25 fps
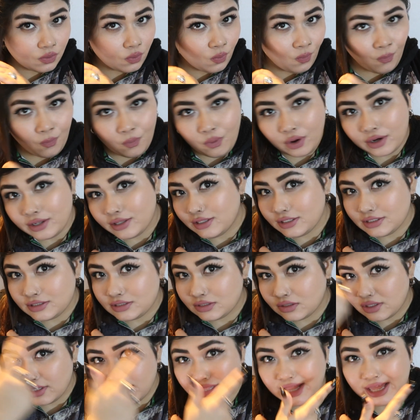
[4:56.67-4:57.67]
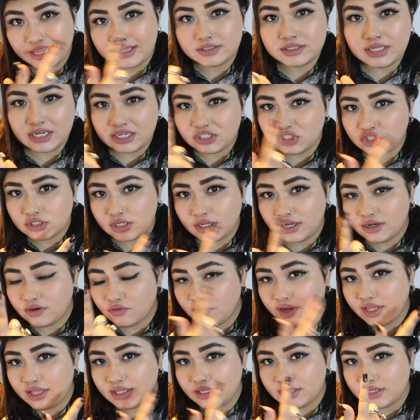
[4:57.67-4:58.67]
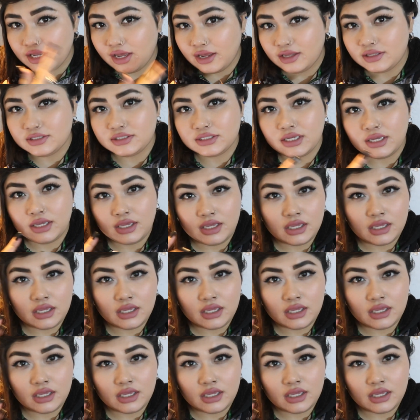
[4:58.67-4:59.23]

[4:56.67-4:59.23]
what this like sectioning really does